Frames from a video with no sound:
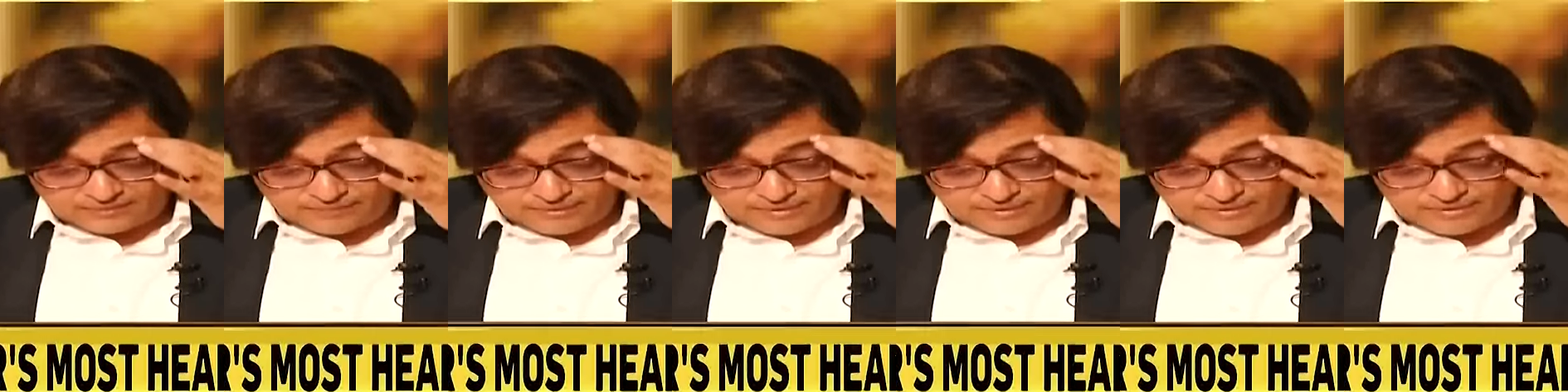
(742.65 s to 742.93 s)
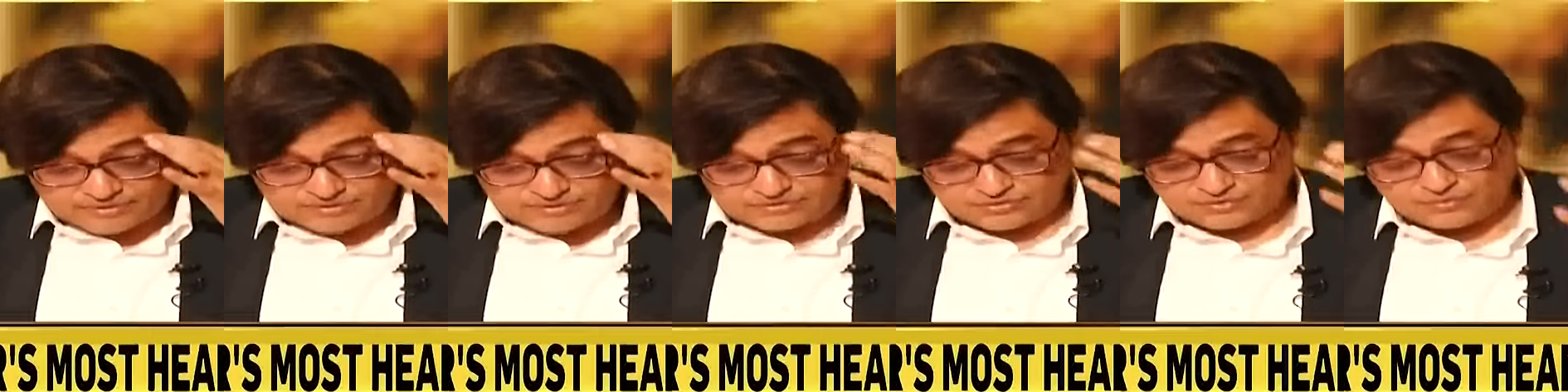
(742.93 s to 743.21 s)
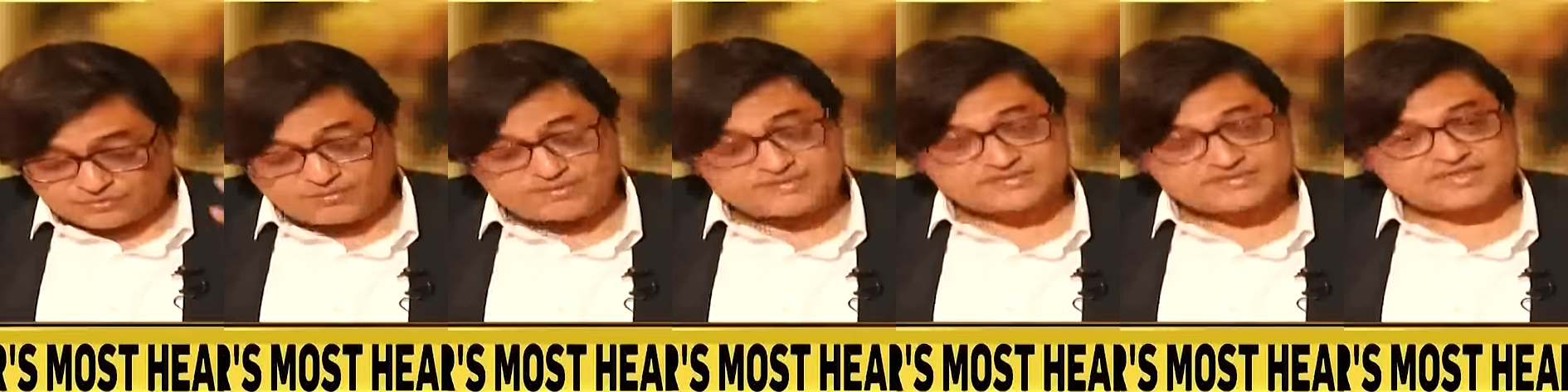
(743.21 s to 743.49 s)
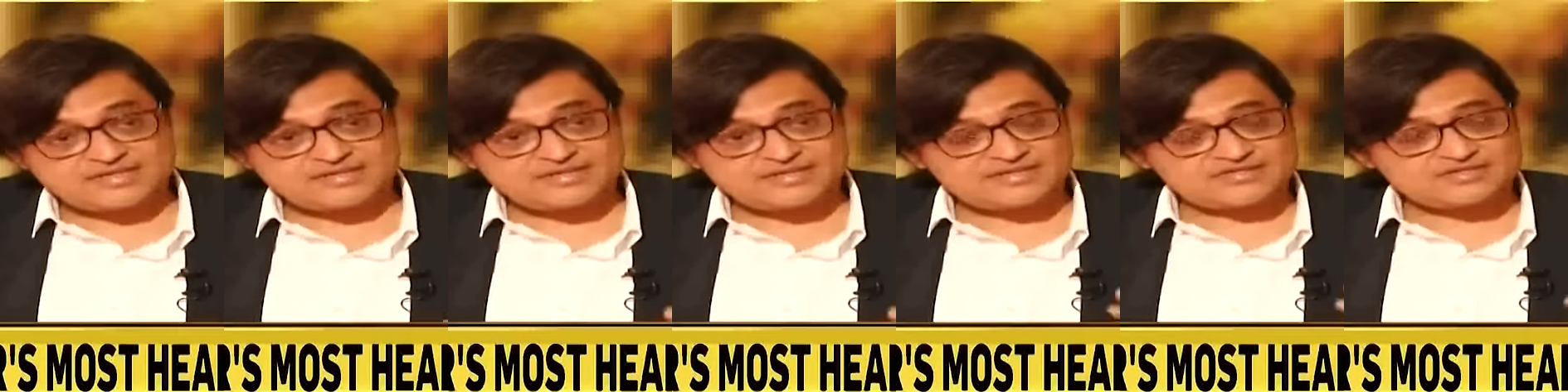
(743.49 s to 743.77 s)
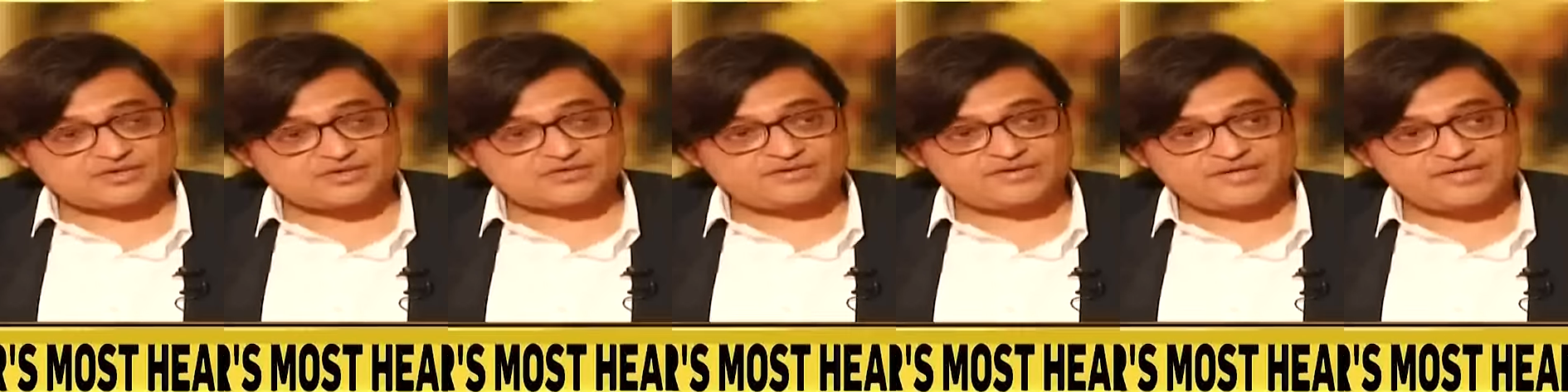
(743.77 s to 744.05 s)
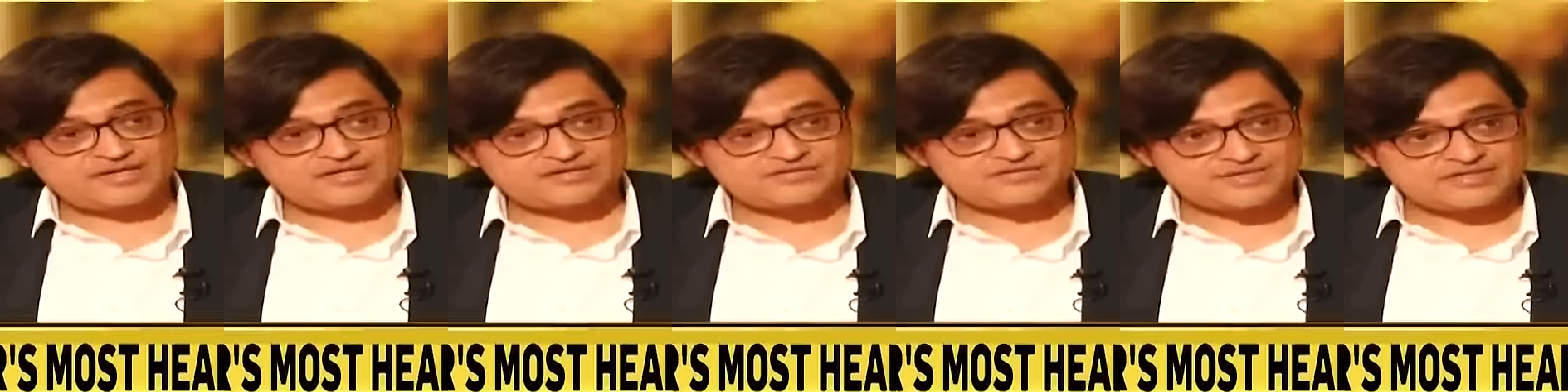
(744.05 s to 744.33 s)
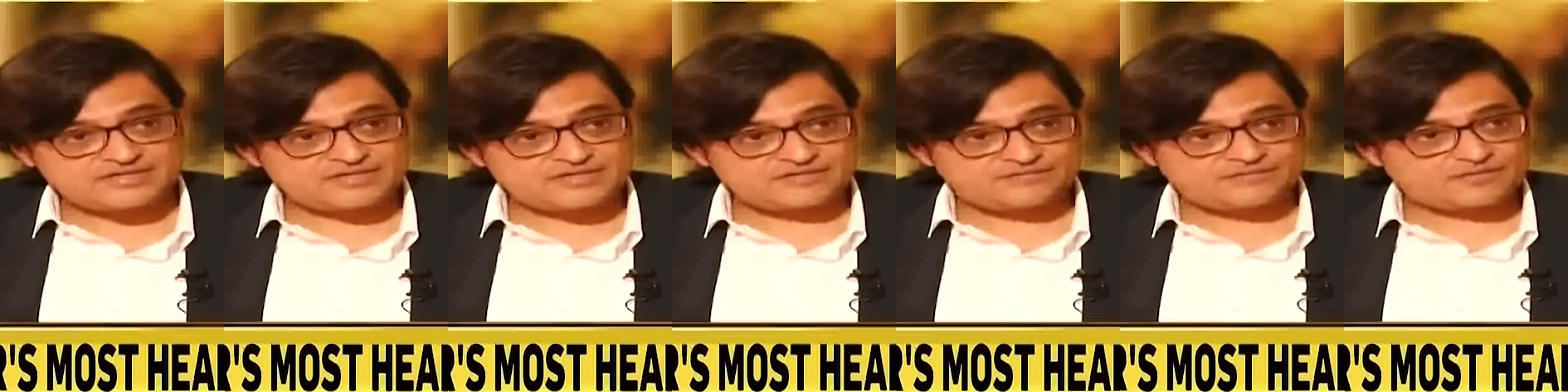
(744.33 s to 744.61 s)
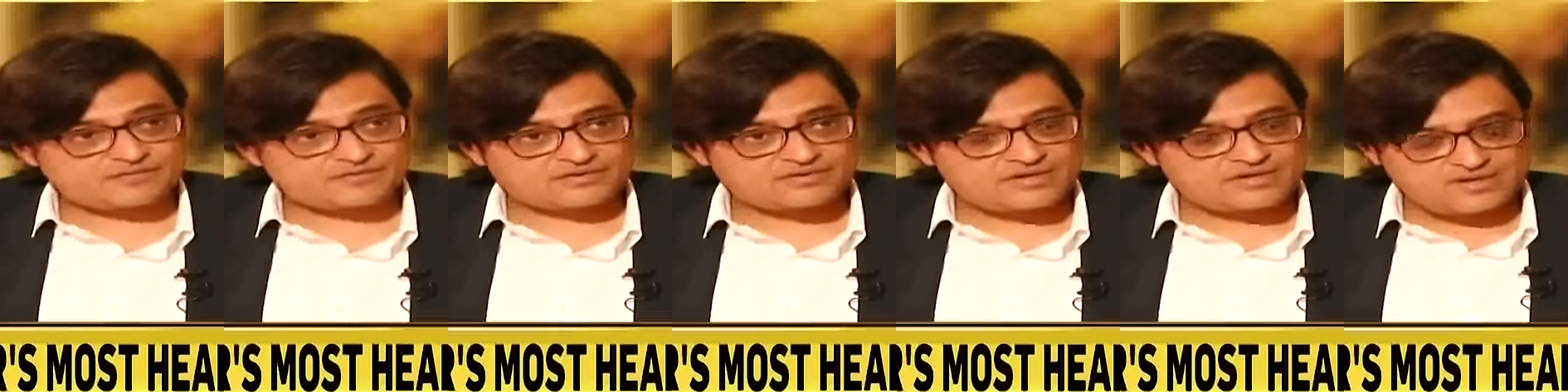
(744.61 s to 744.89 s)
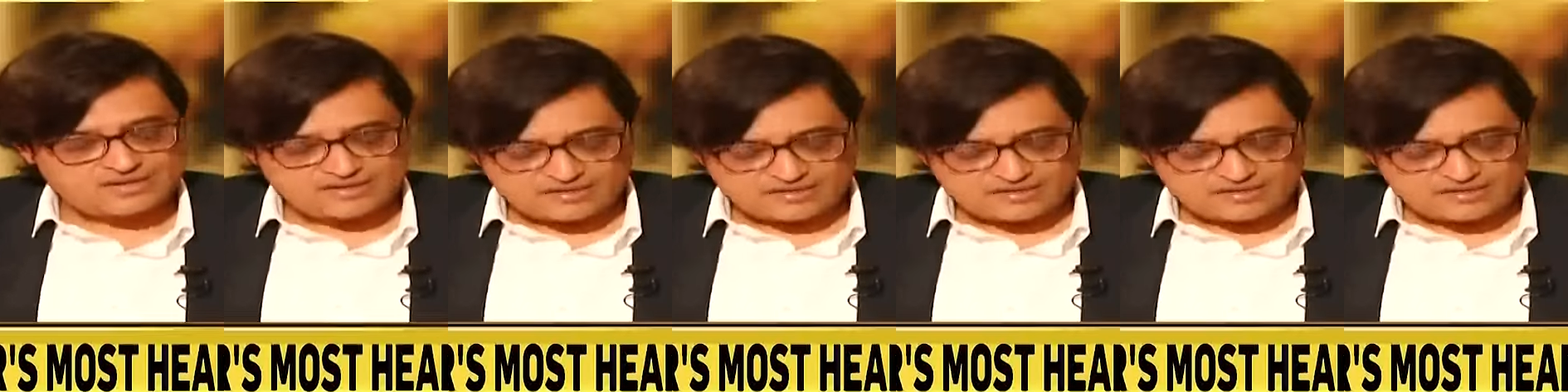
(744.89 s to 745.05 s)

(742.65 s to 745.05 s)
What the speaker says: Because you will say there's already a treaty for